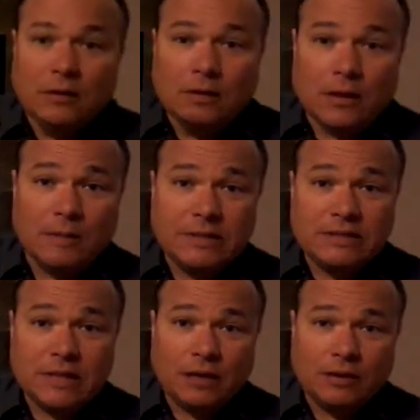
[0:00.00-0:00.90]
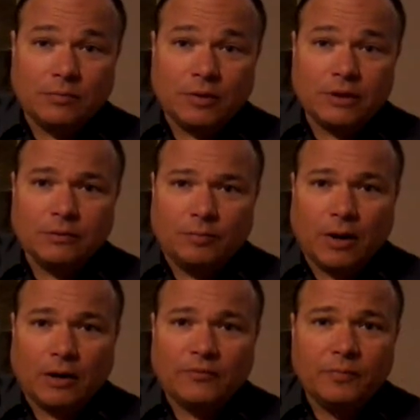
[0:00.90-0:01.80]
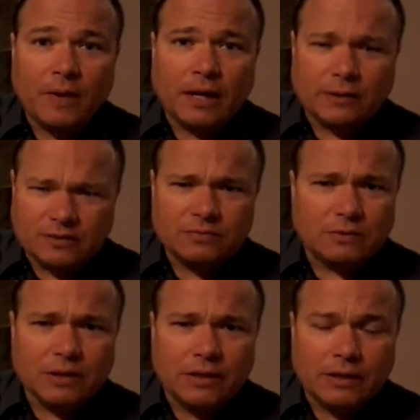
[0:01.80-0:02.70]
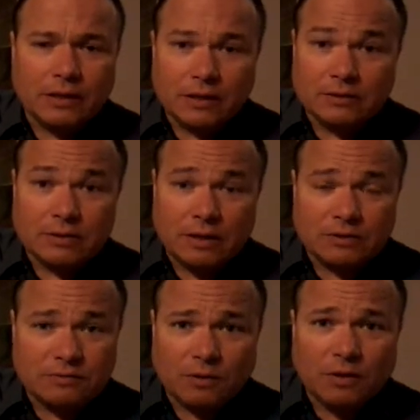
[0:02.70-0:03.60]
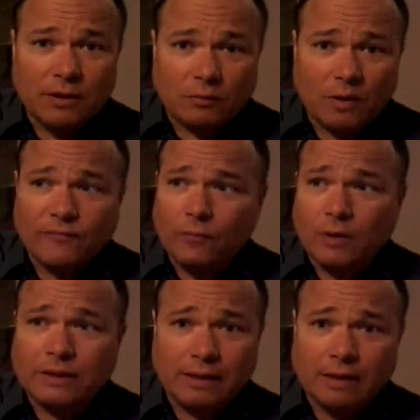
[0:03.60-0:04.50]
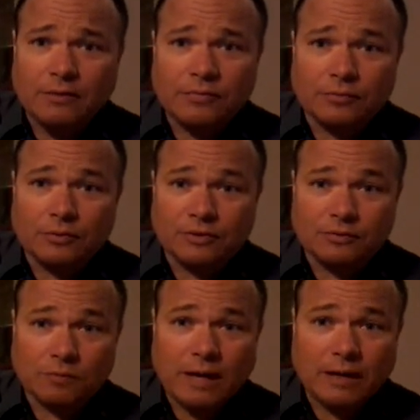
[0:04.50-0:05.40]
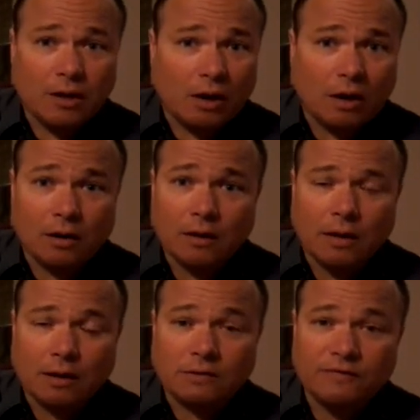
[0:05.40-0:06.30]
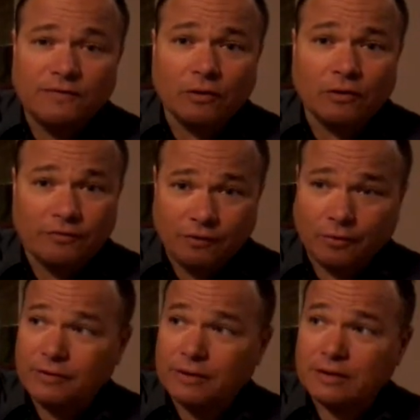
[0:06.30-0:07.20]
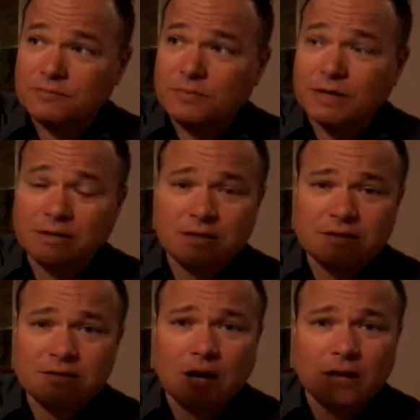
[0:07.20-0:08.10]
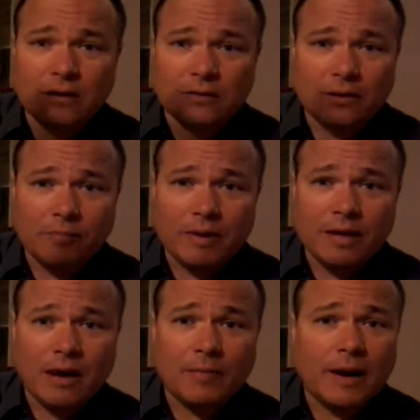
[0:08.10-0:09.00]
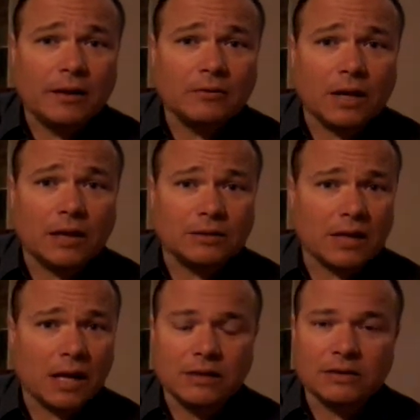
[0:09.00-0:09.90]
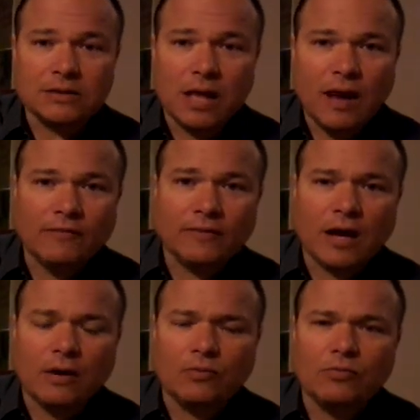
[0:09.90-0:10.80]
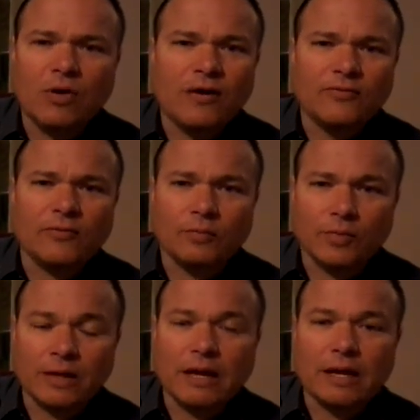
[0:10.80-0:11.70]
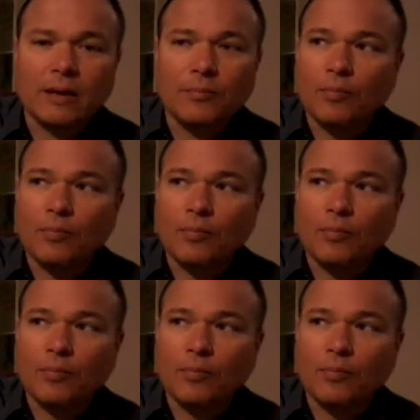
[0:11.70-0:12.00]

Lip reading: let me tell you, bring your barf bag. It's really a rough one to get through. It's rated R. It's full of filthiness, but it does talk a little bit about Tanya's life and how rough her bringing up